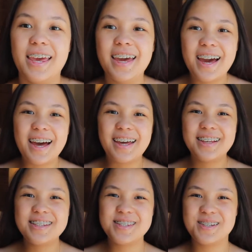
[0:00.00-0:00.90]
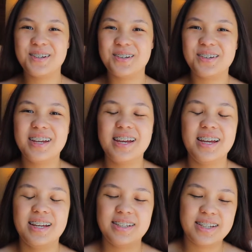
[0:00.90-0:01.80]
Hey guys, so
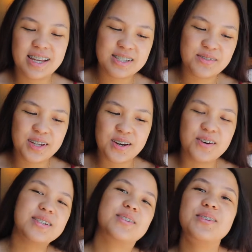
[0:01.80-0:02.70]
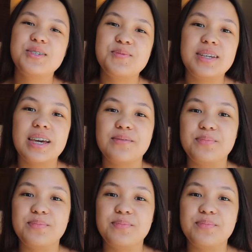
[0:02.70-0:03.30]
today's video is going to be a